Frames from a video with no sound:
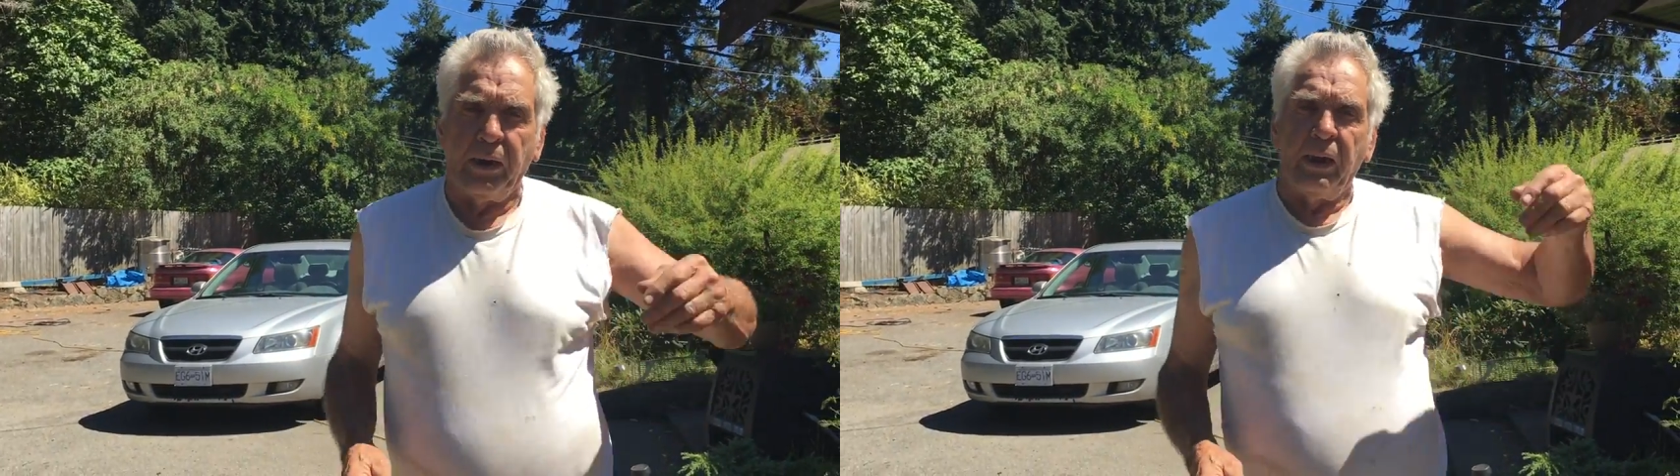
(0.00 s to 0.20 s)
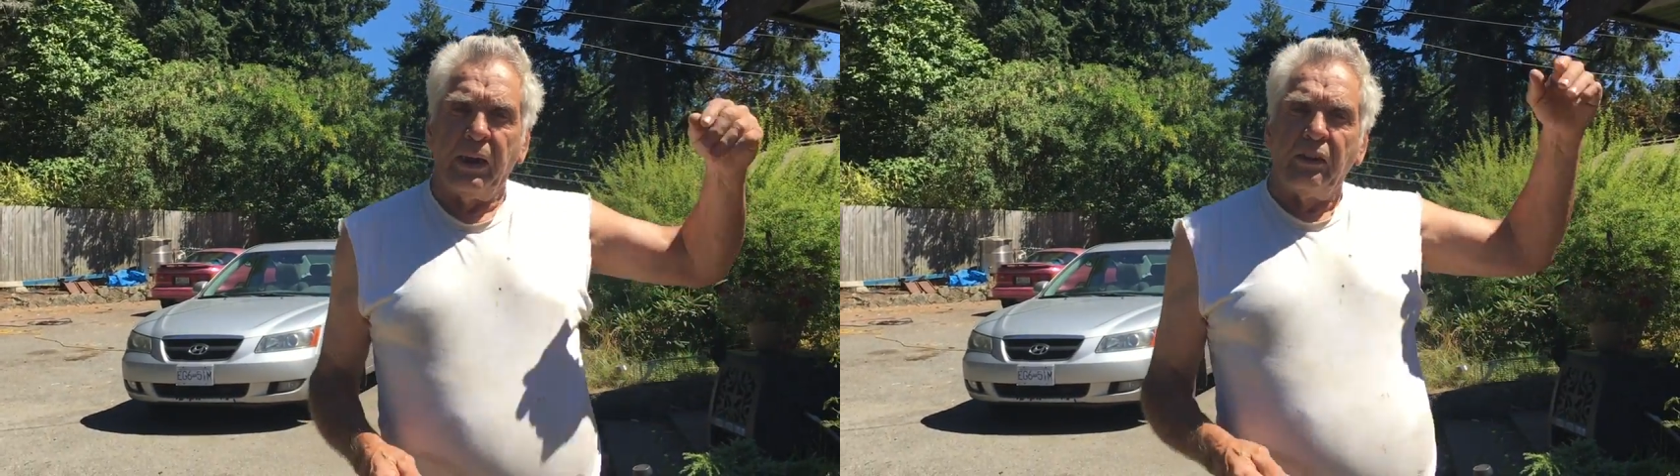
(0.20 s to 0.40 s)

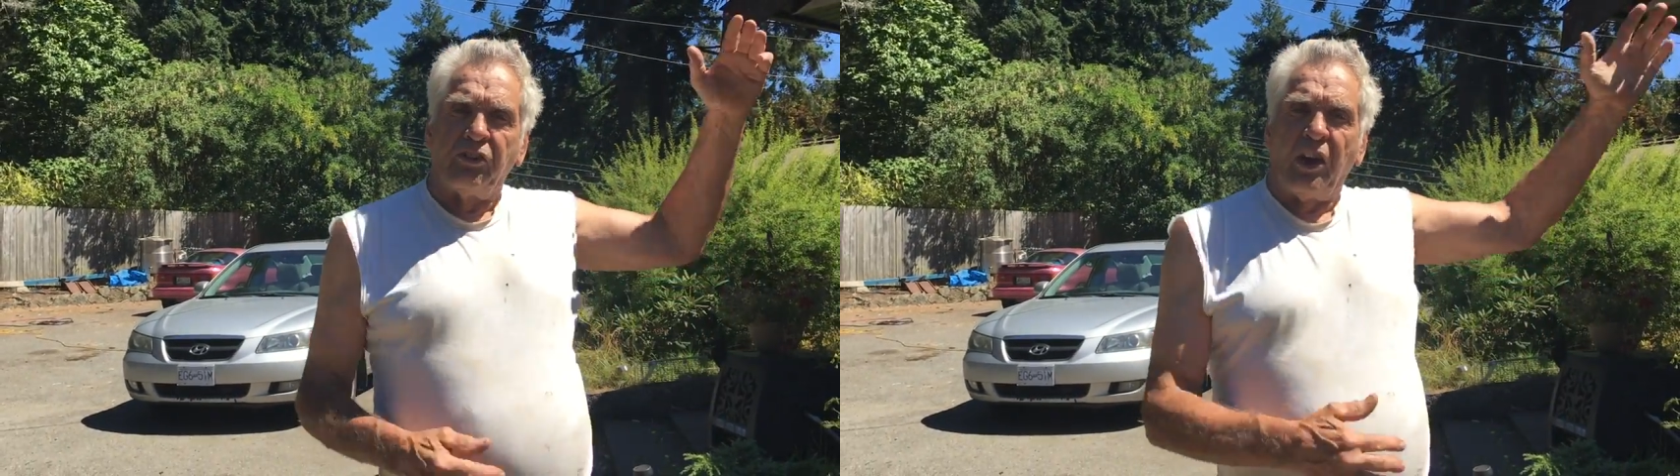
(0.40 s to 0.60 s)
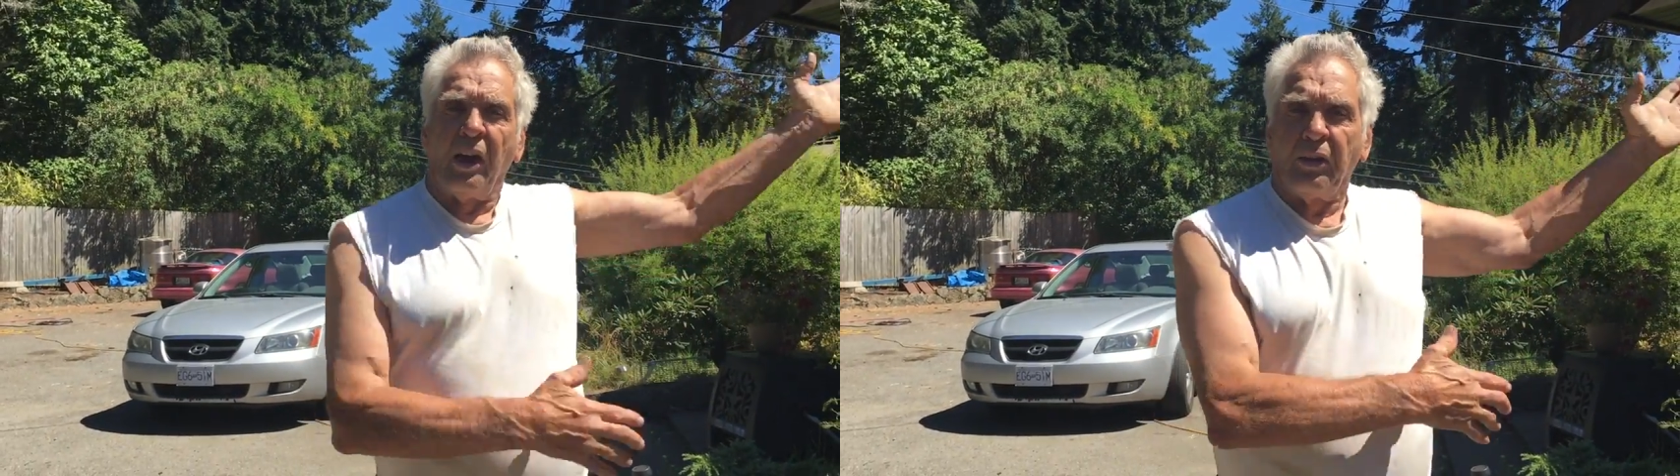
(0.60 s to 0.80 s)
and then they
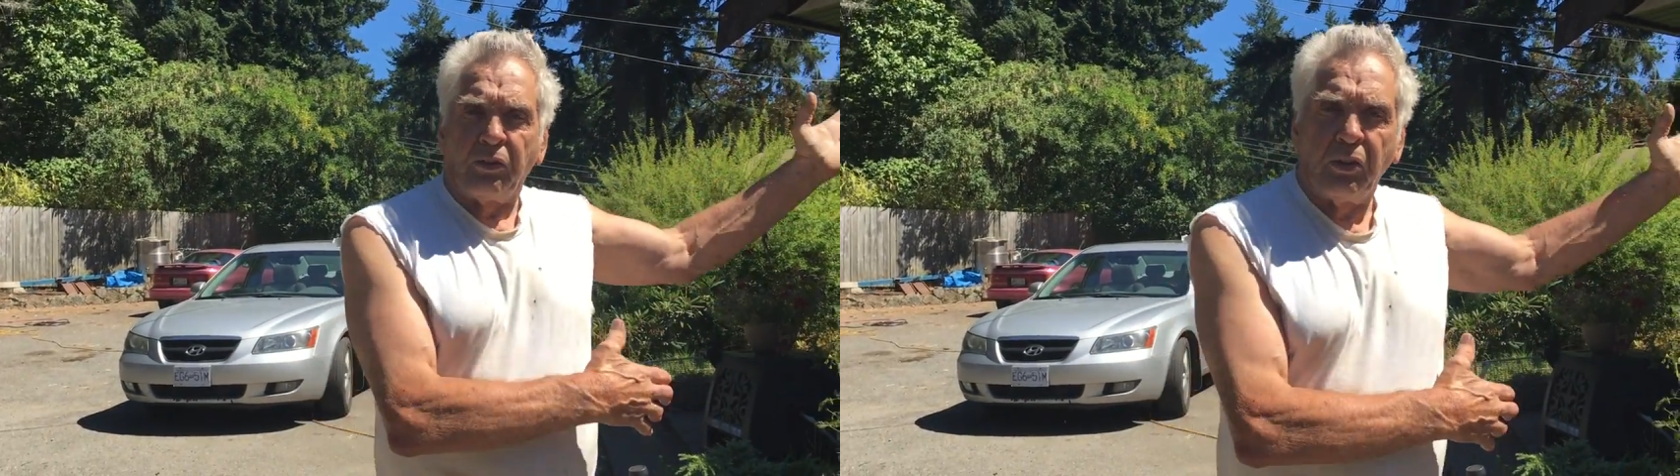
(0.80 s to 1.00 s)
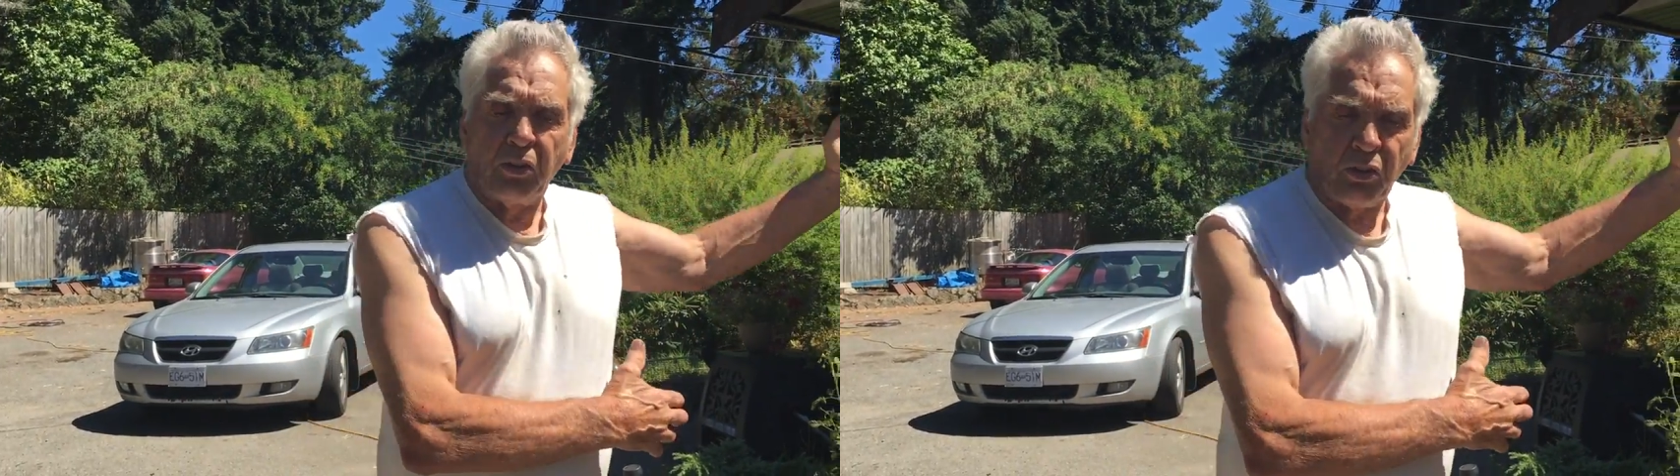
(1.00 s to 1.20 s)
sell
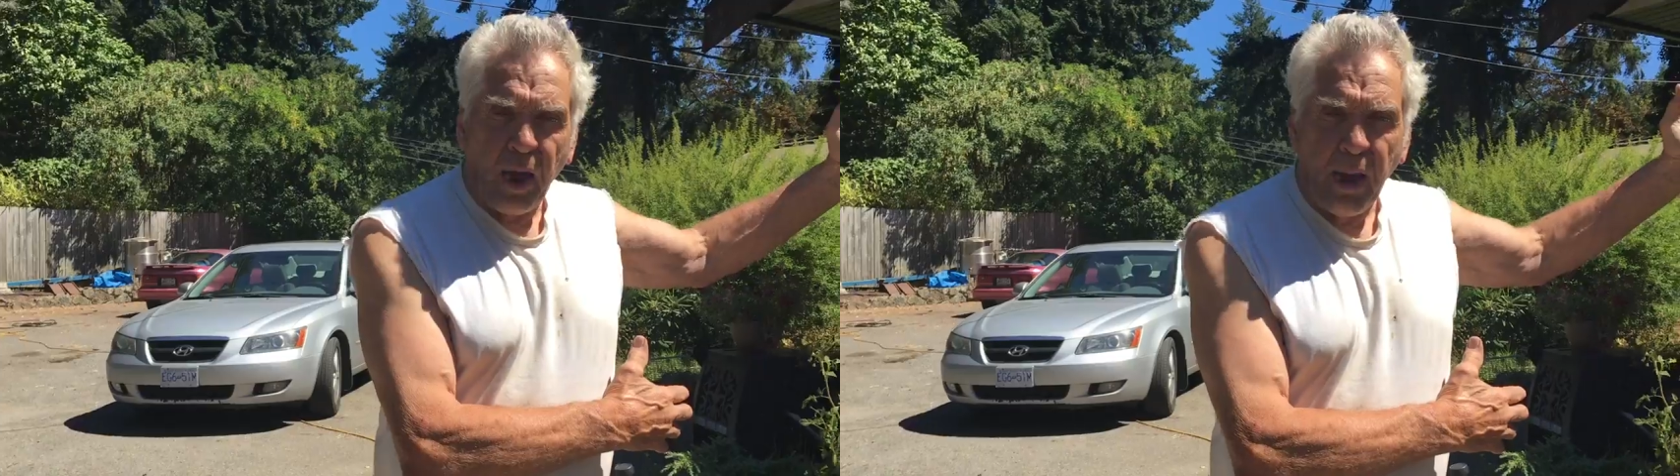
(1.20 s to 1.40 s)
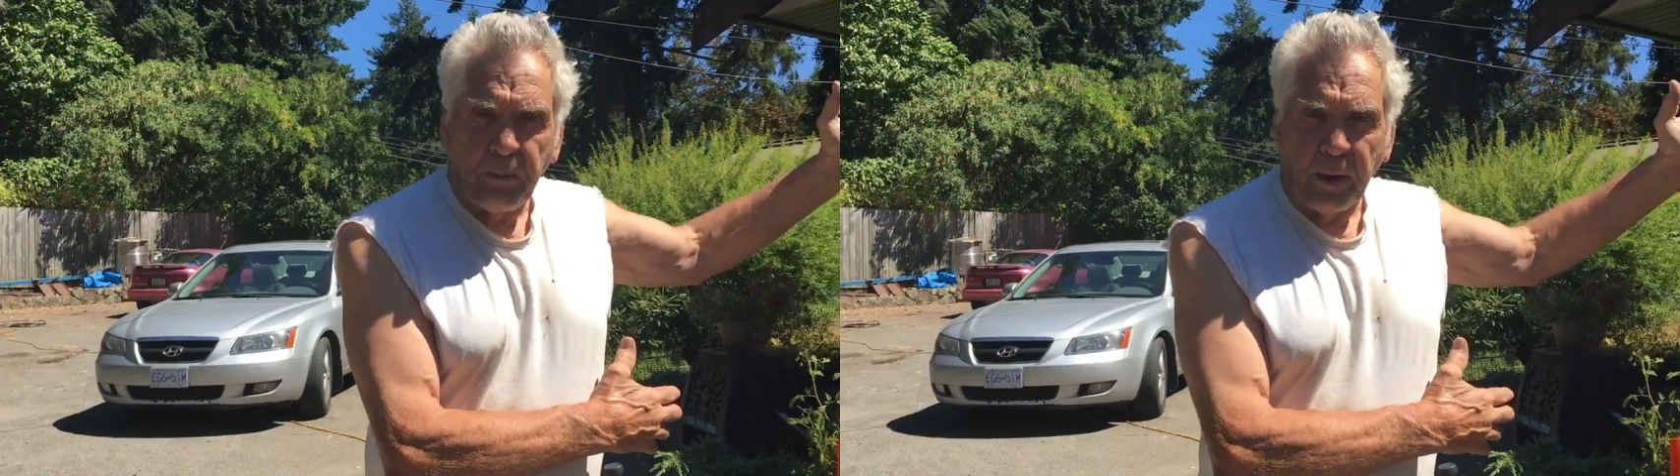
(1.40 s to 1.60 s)
it to the
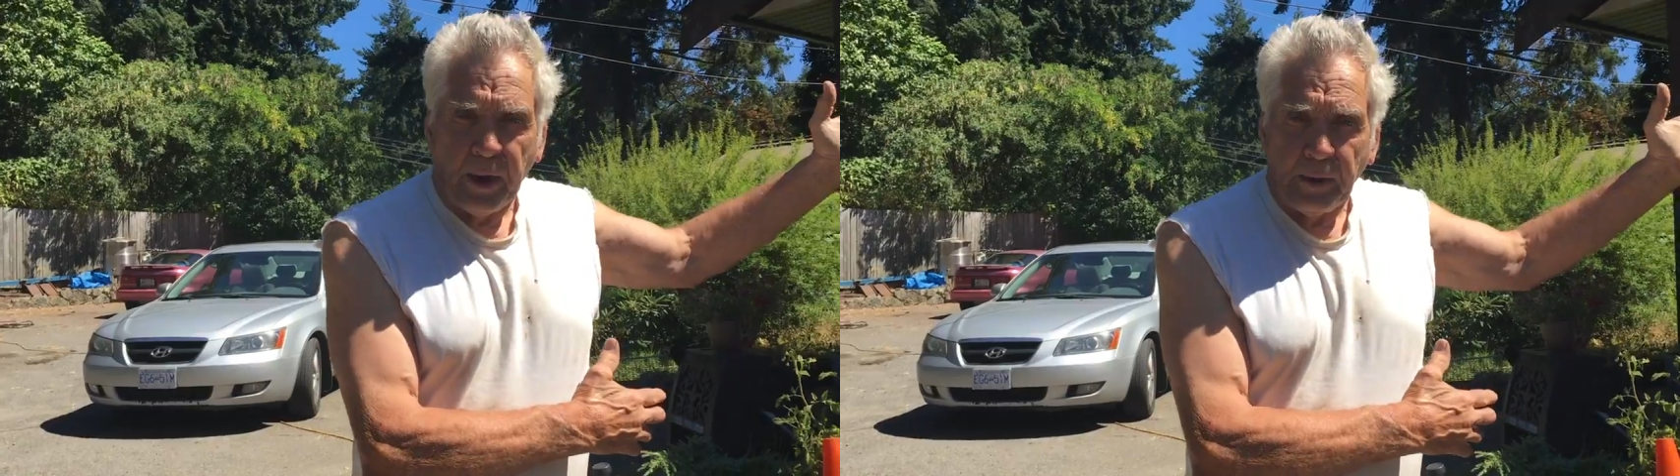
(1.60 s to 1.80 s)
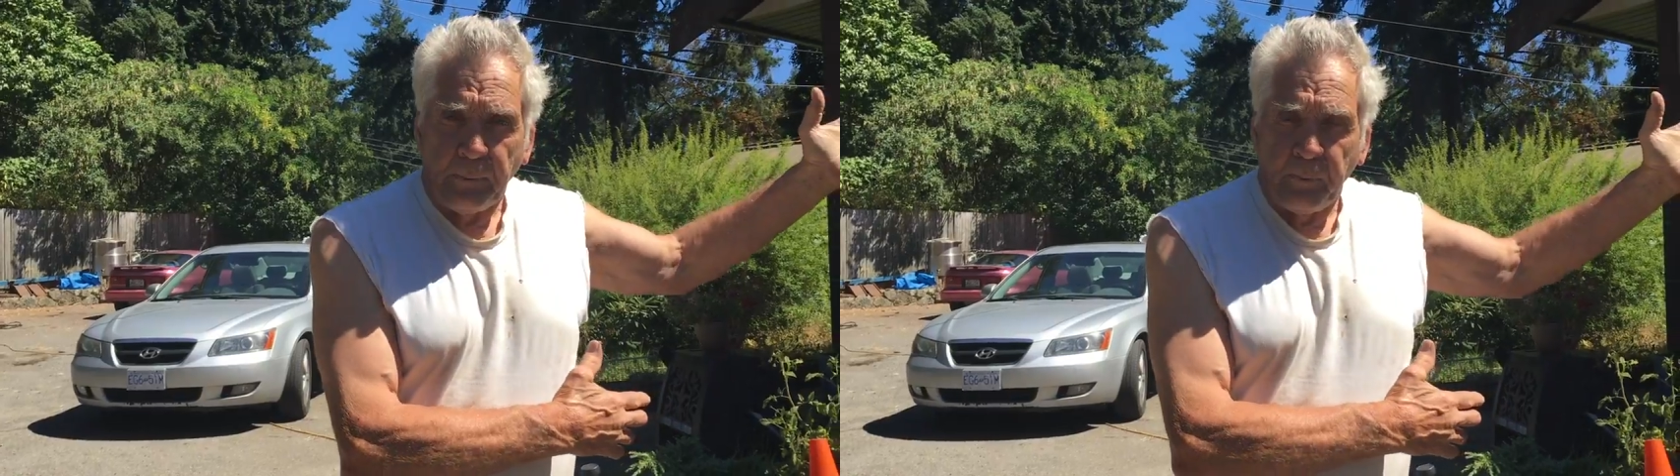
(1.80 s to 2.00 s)

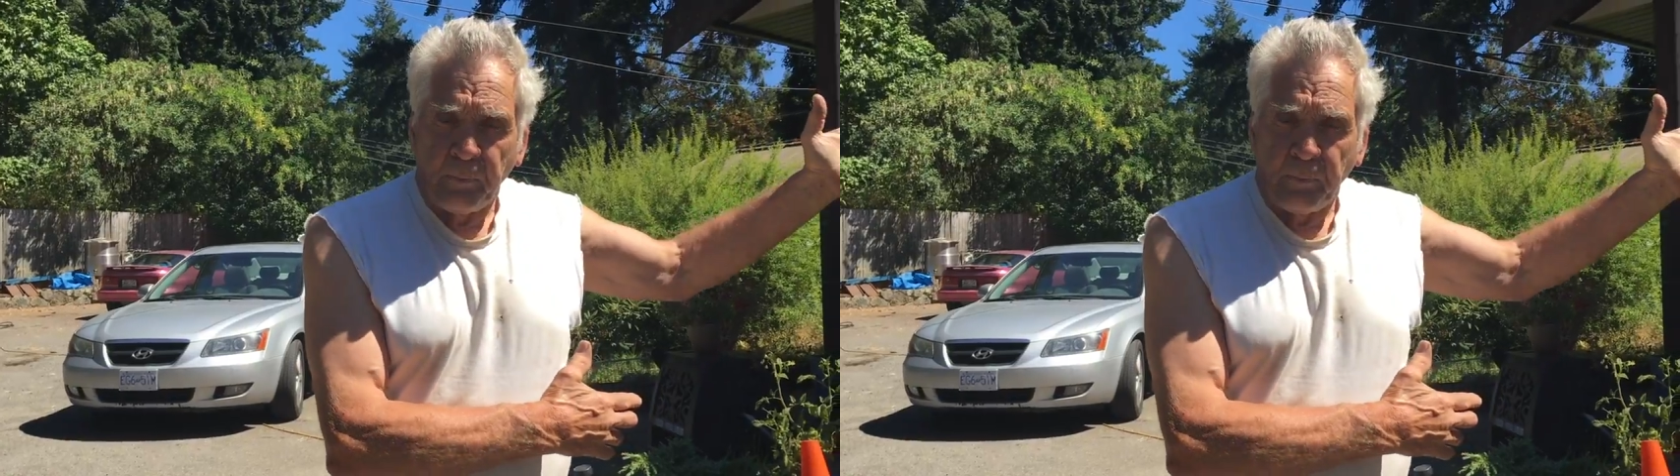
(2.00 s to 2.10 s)
scrapyard.